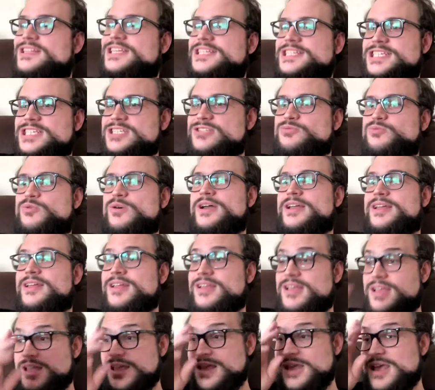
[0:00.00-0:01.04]
This is
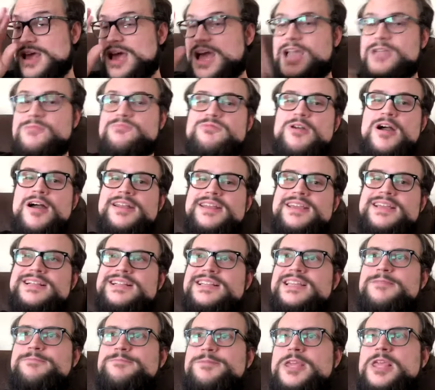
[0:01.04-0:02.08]
what,
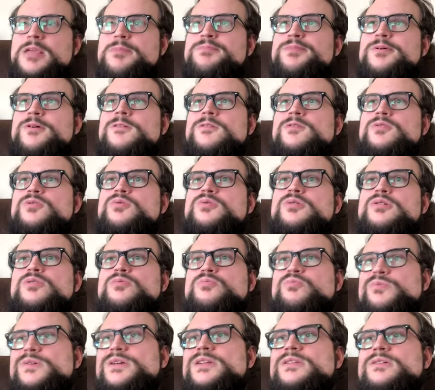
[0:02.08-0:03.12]
ironically, people who are
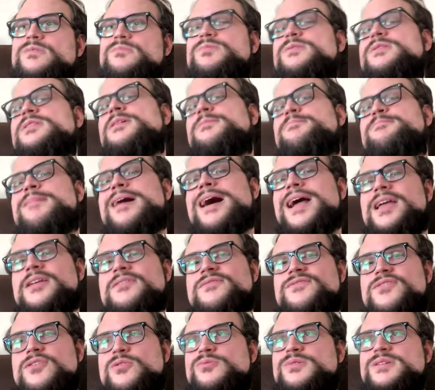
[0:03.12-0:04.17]
really, really
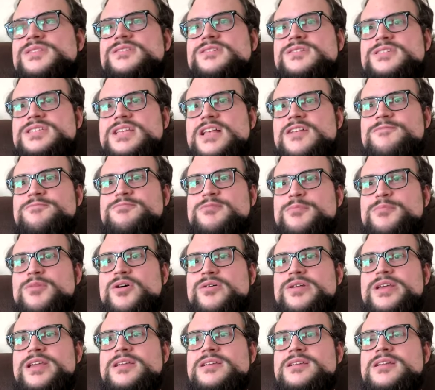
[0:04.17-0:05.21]
mindful when they're self
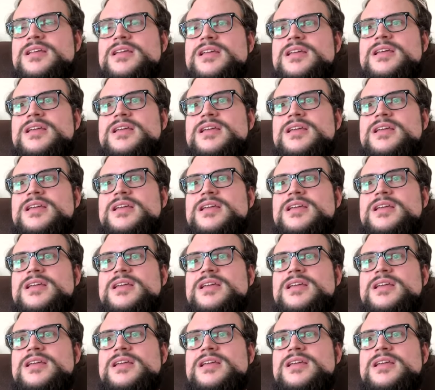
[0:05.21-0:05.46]
promoting,